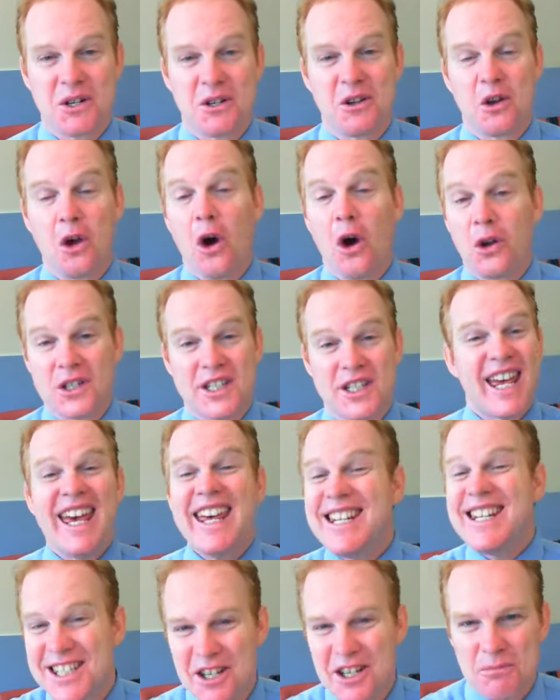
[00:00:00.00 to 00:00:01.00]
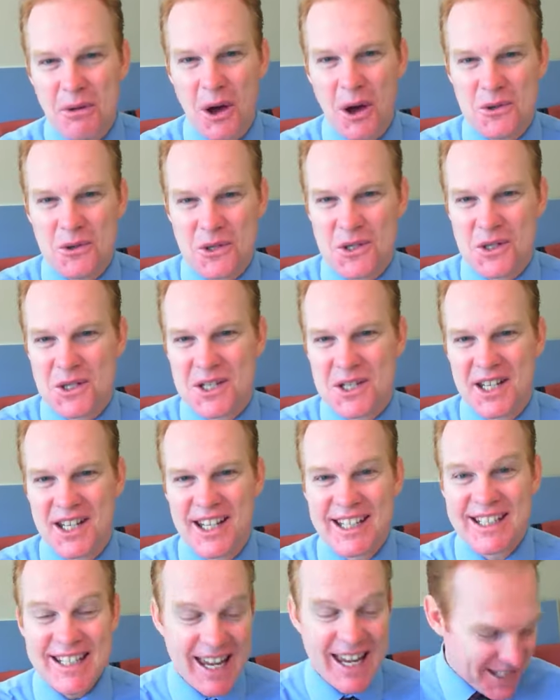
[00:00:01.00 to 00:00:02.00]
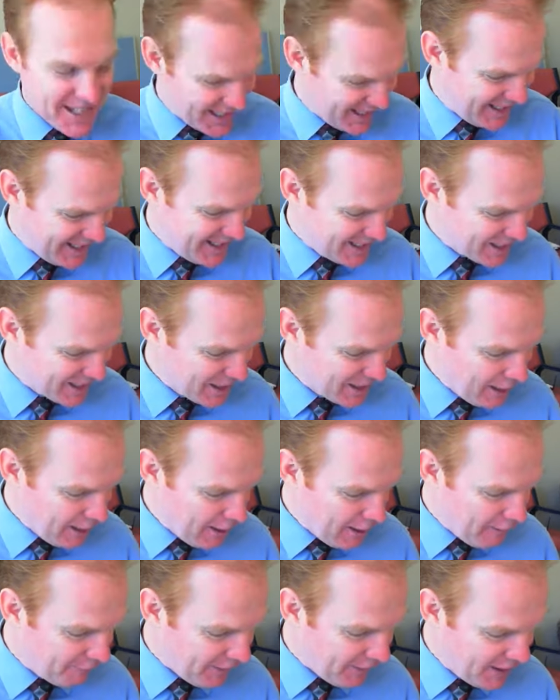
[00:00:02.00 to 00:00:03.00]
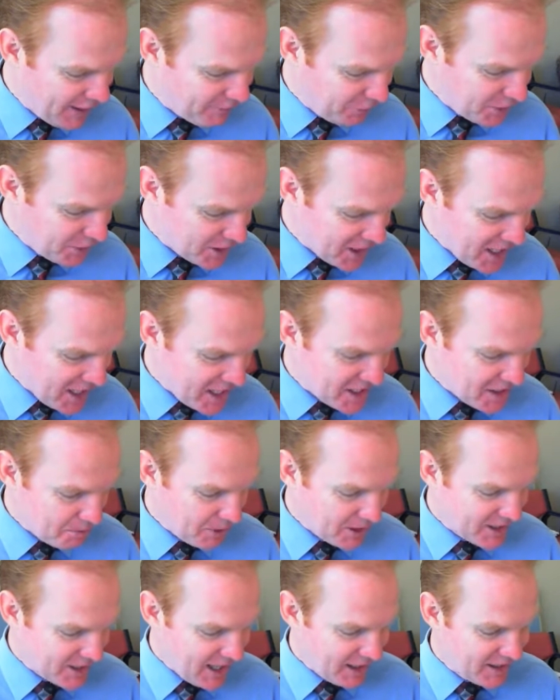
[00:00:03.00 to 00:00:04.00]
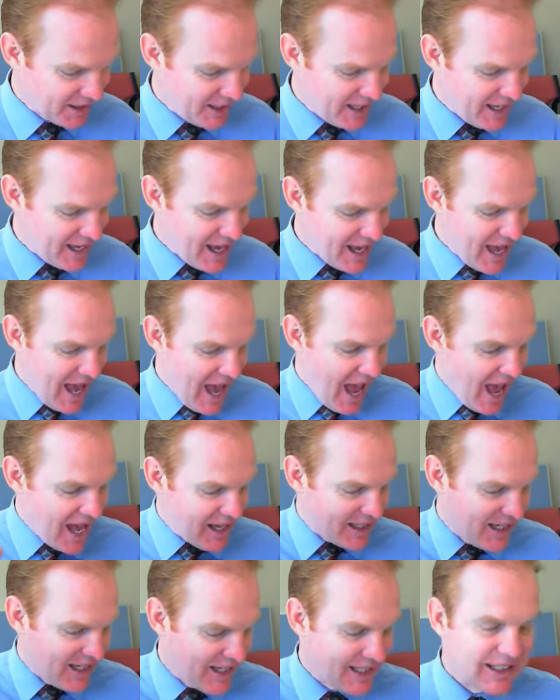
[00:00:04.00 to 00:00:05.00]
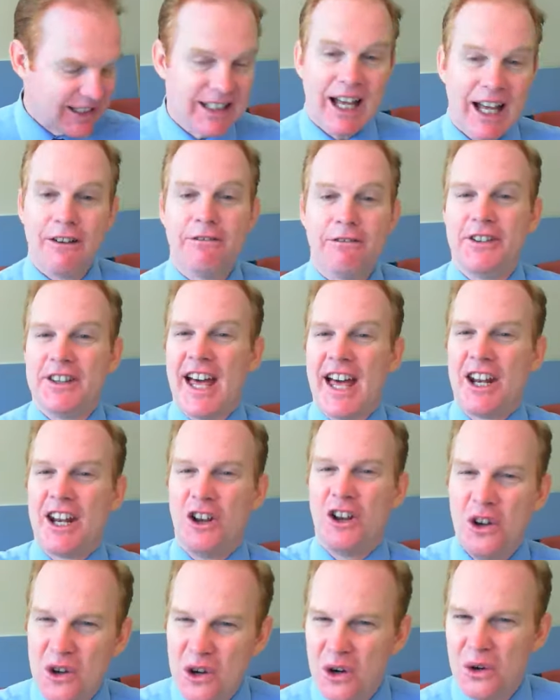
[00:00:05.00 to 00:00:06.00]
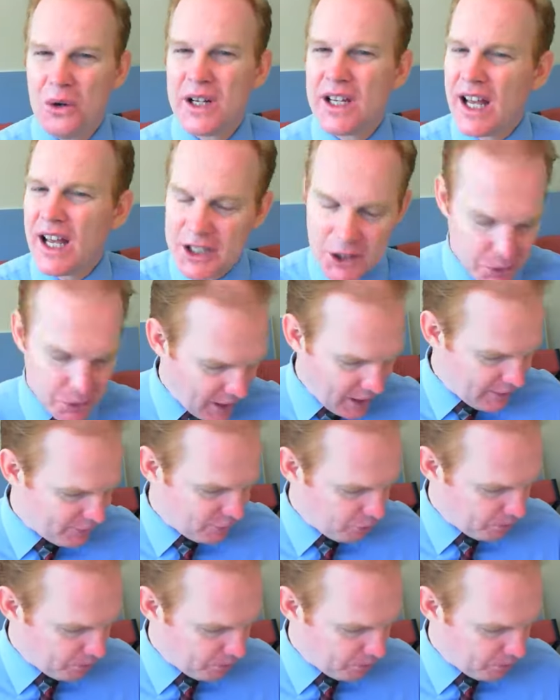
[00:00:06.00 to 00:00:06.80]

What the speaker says: God tested his faithfulness, as it brings out there, and his love for that erring, ungrateful